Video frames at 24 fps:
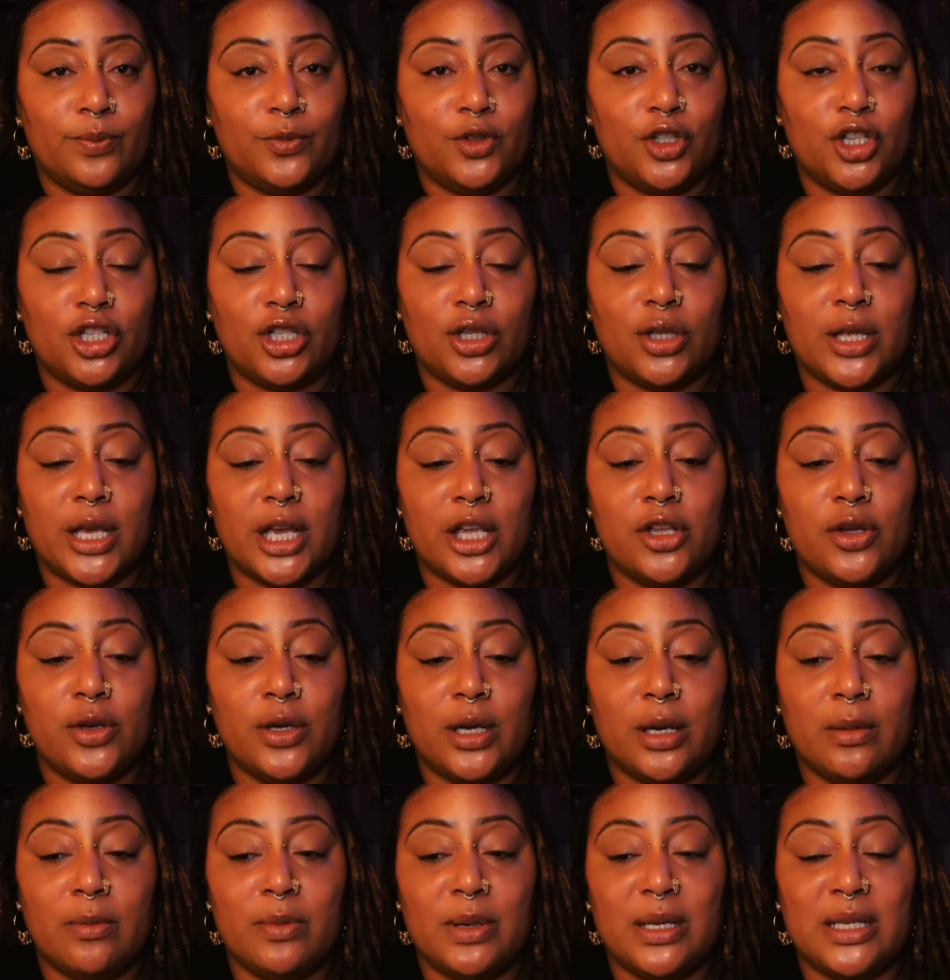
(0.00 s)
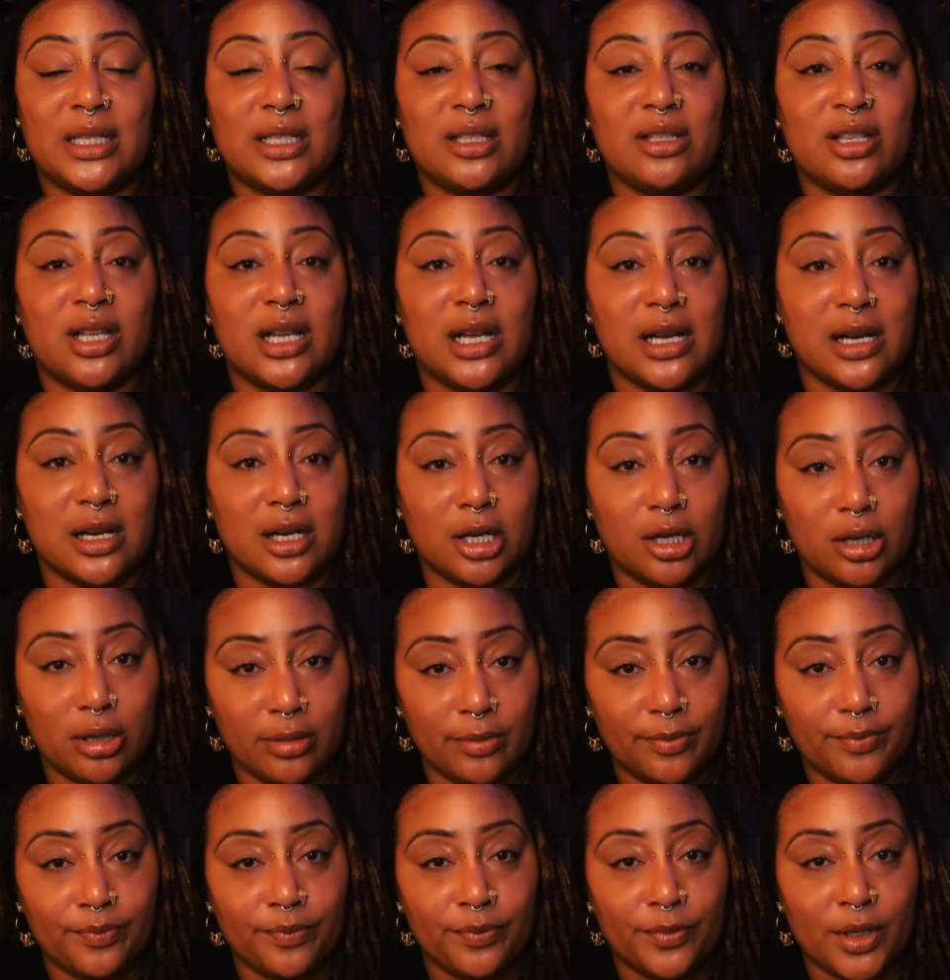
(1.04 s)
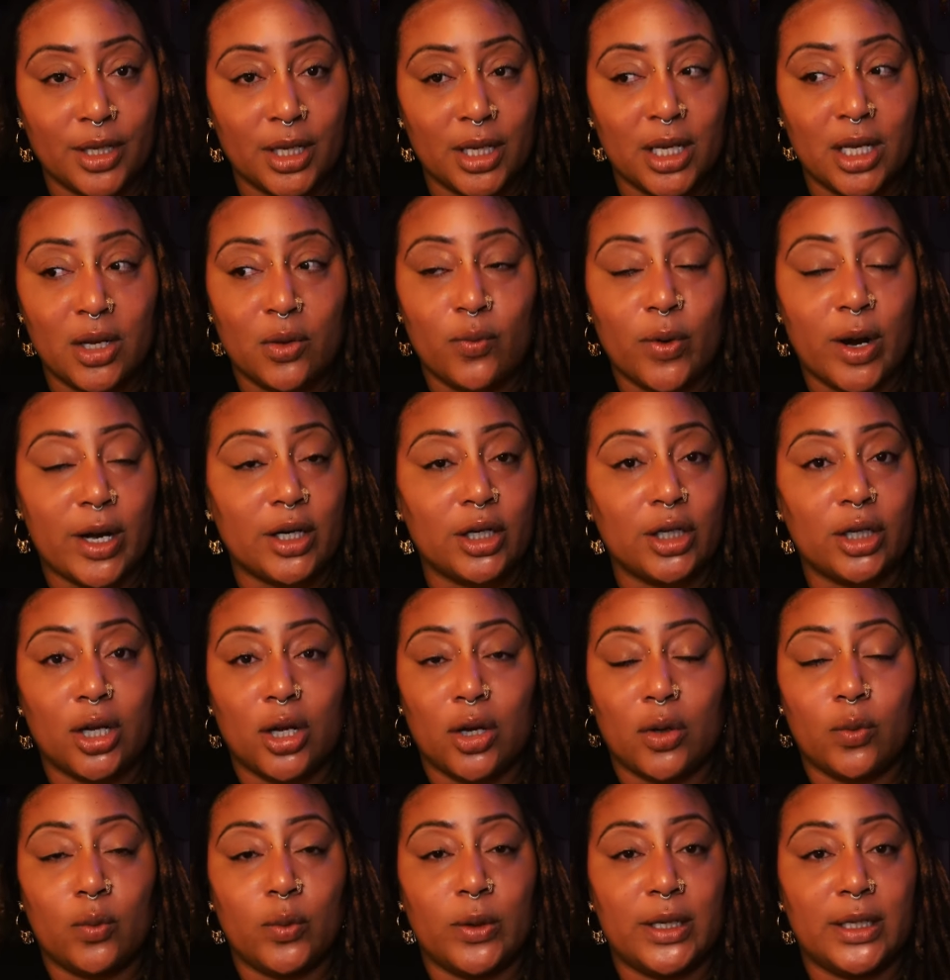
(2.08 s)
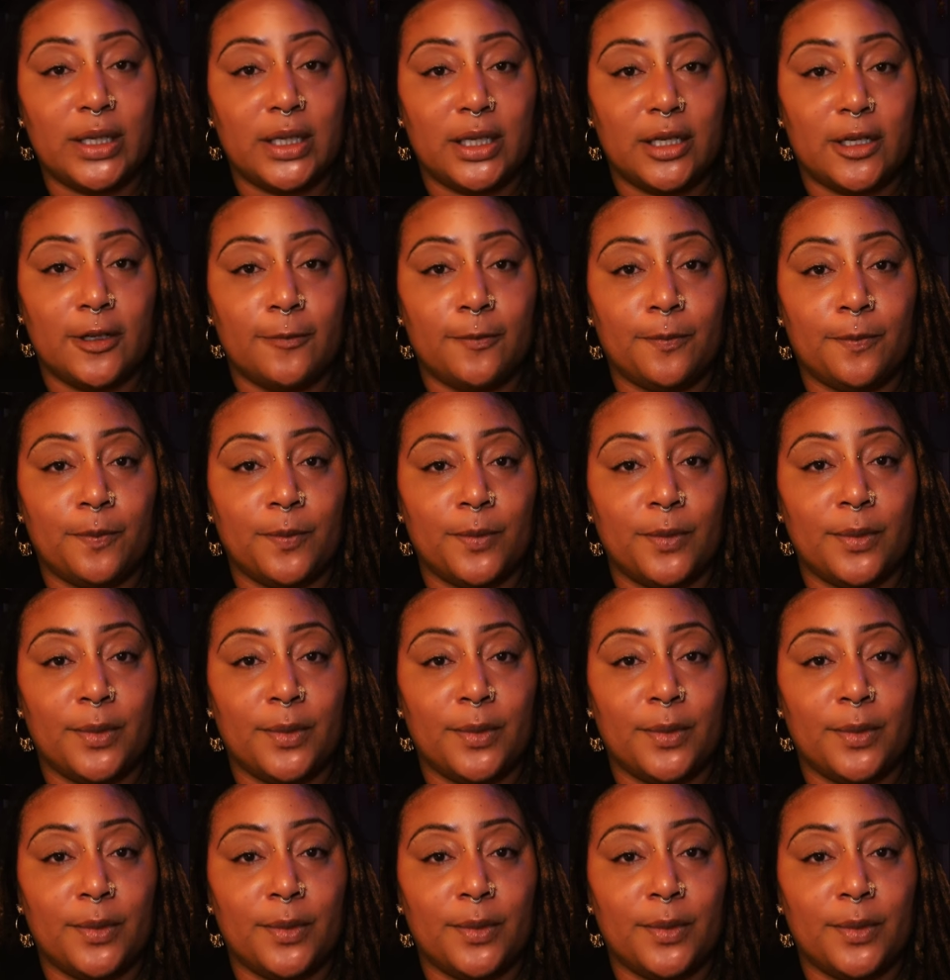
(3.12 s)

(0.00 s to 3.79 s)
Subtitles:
just so that you can be stuck right along with them.